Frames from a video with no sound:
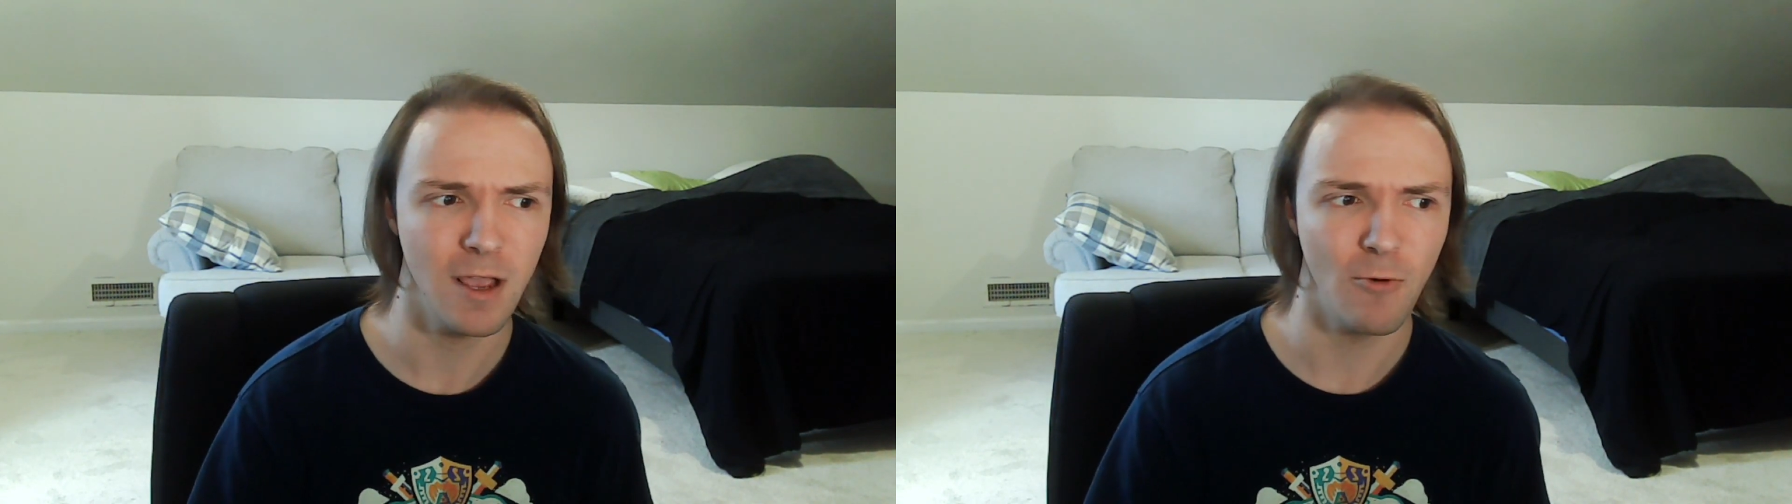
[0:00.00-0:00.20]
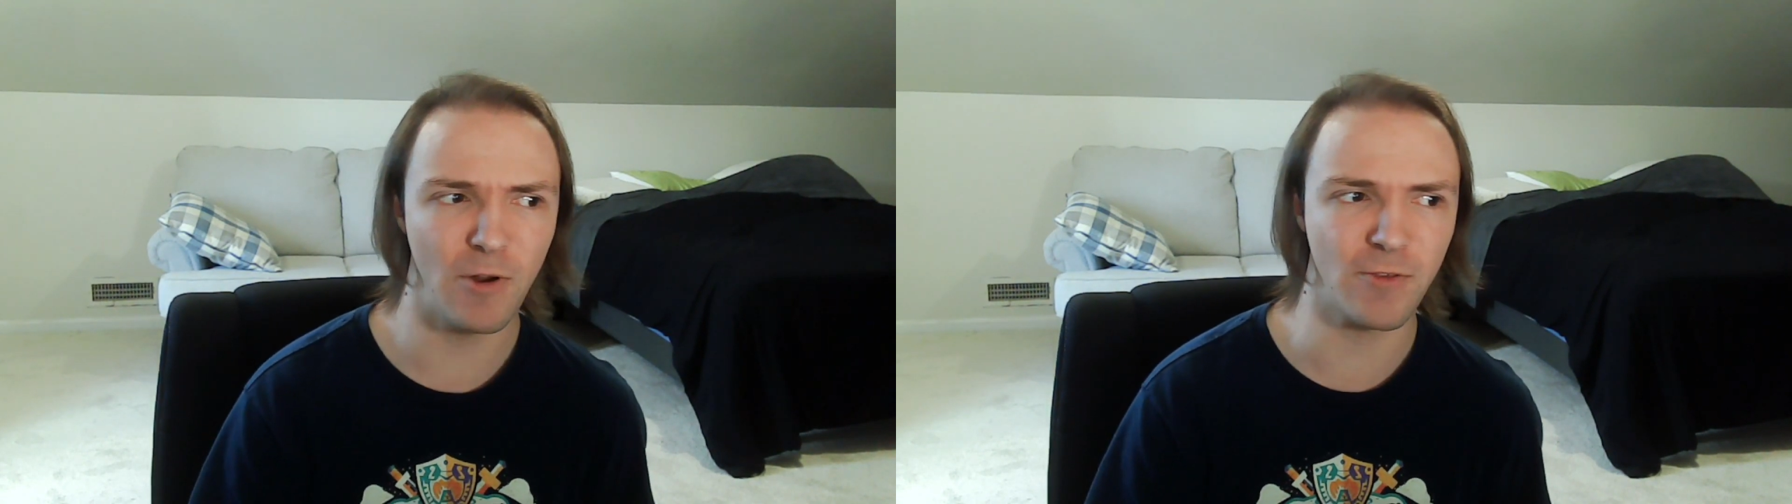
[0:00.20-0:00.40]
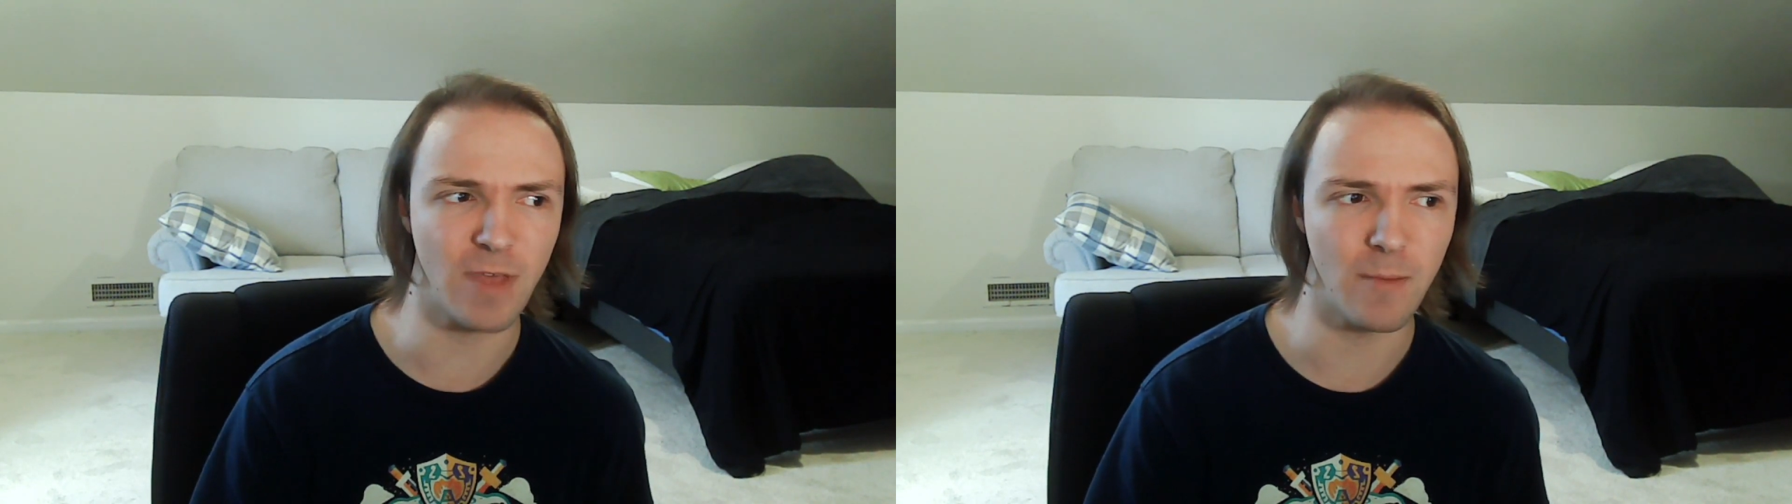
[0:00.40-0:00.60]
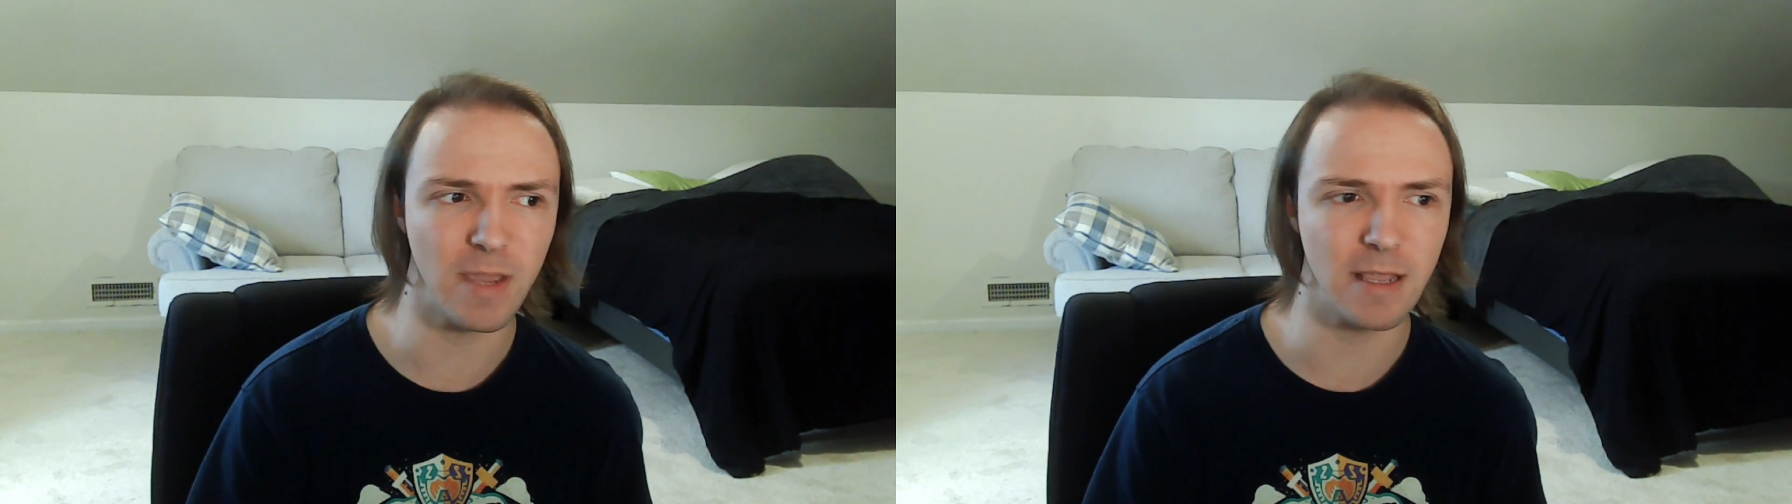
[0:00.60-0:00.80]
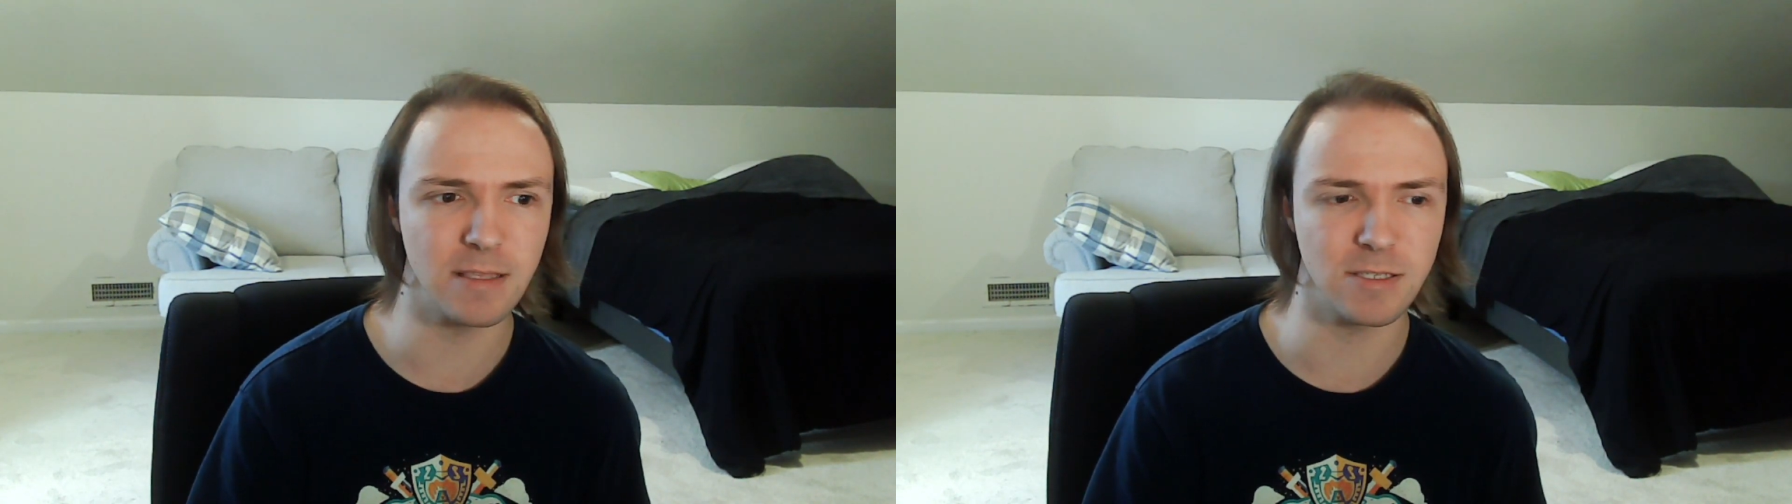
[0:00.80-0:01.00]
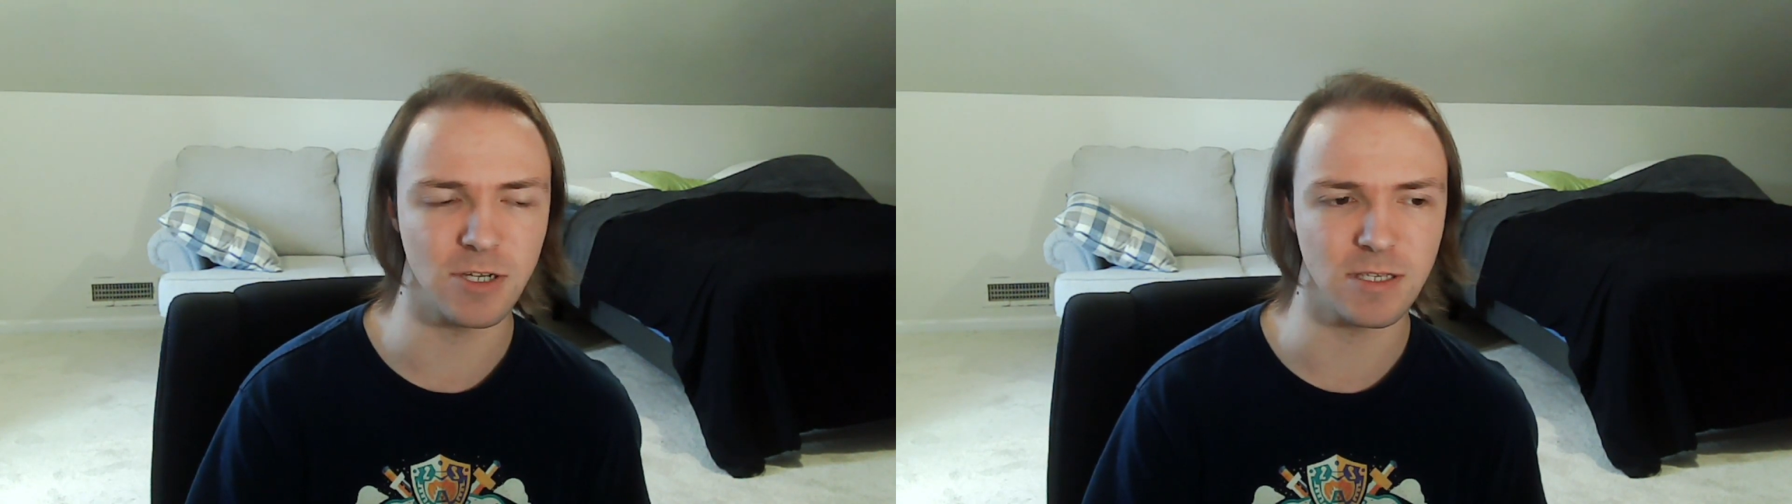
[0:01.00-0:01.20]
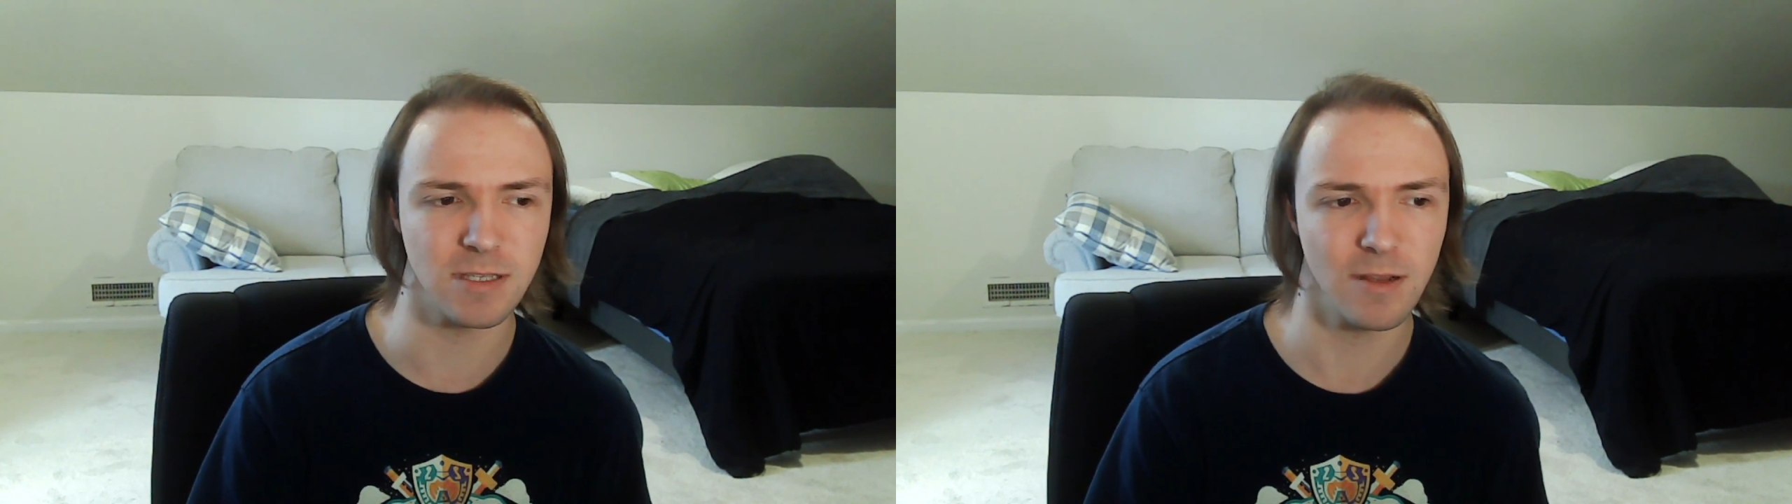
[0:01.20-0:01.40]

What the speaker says: whether that means just